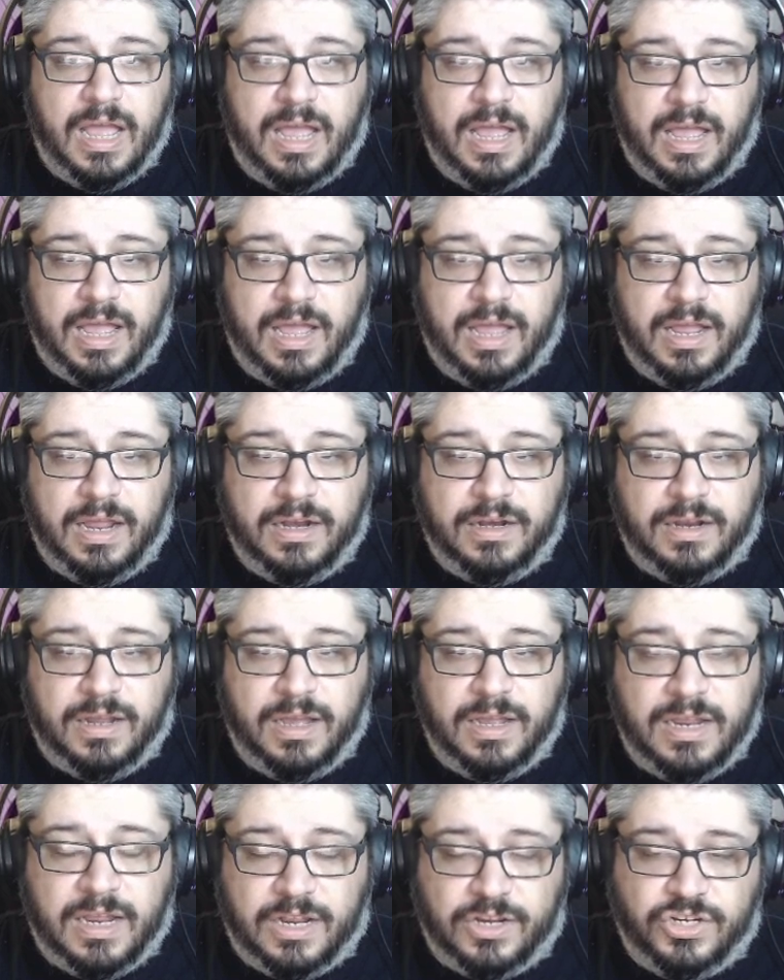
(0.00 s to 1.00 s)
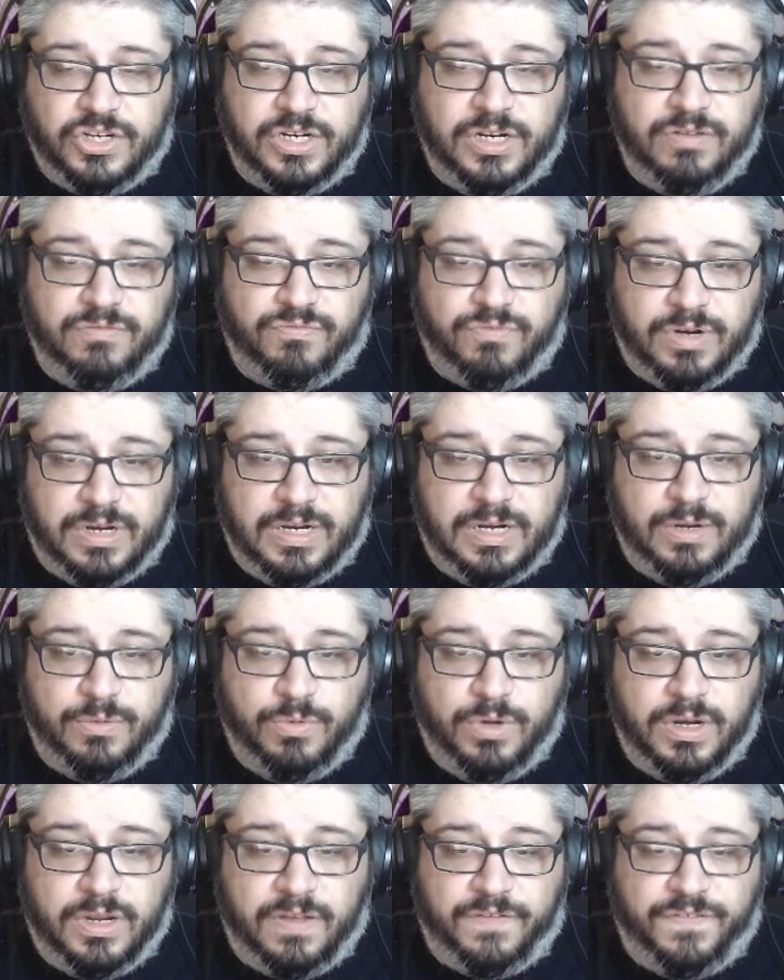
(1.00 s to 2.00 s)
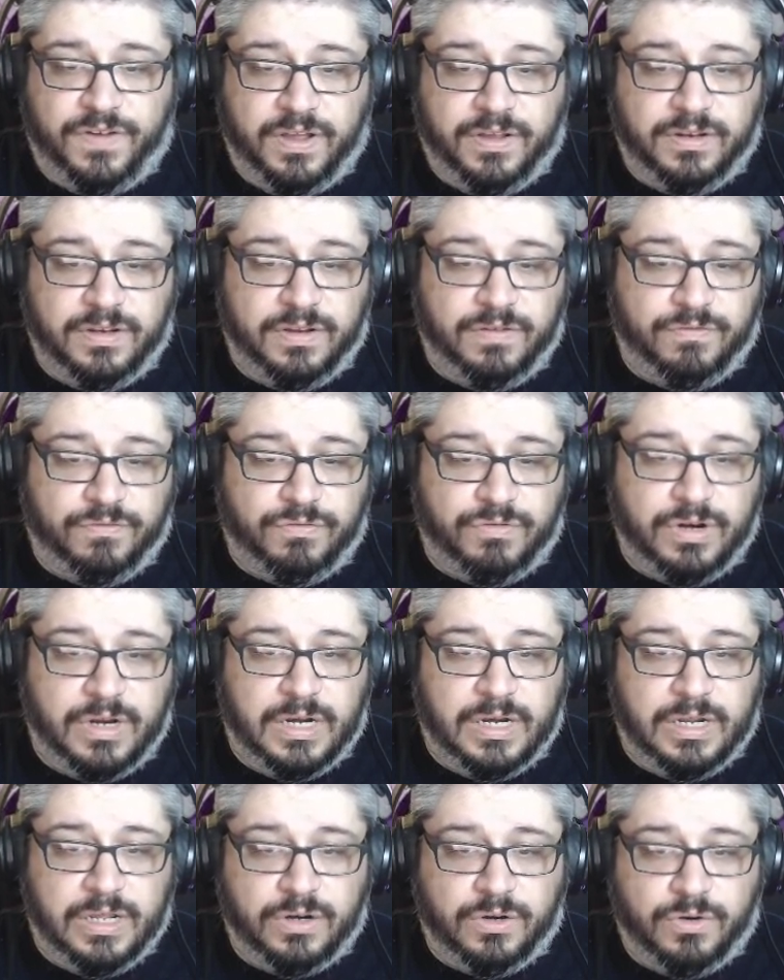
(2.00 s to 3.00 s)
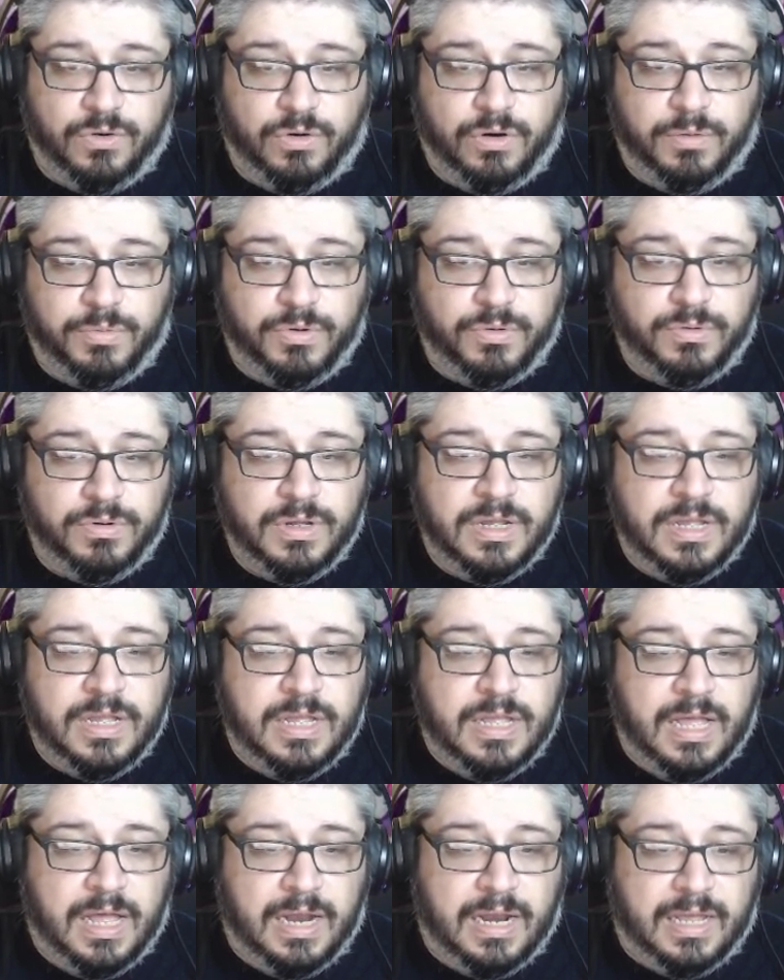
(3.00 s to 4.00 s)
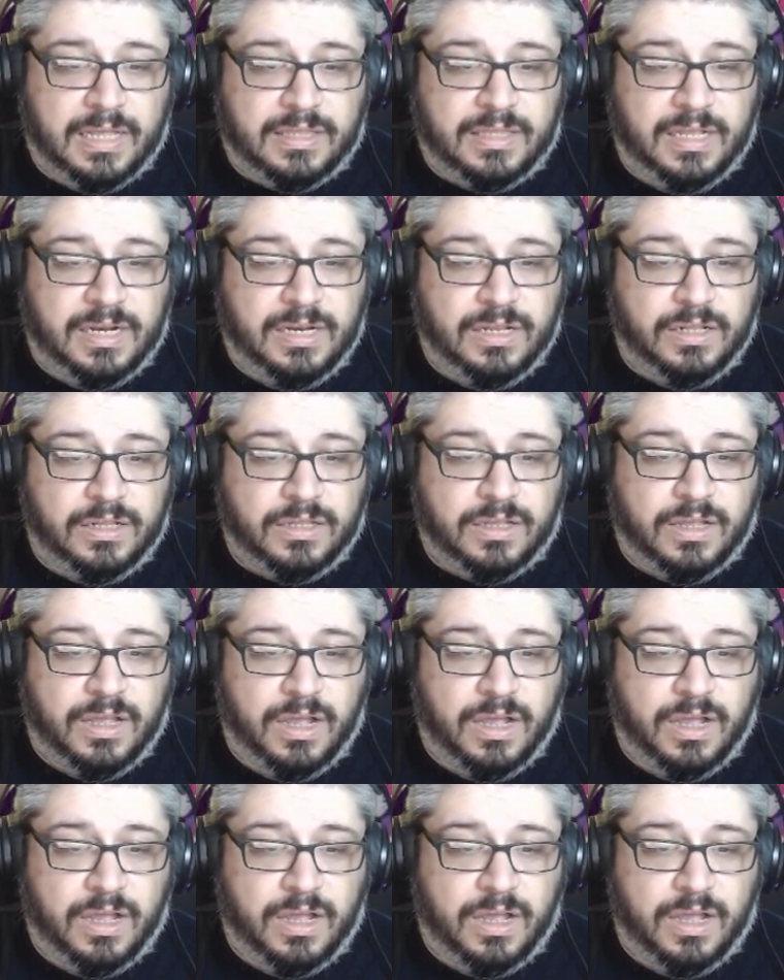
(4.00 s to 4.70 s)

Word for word: and I actually really want it. I find it really adorable. I like the little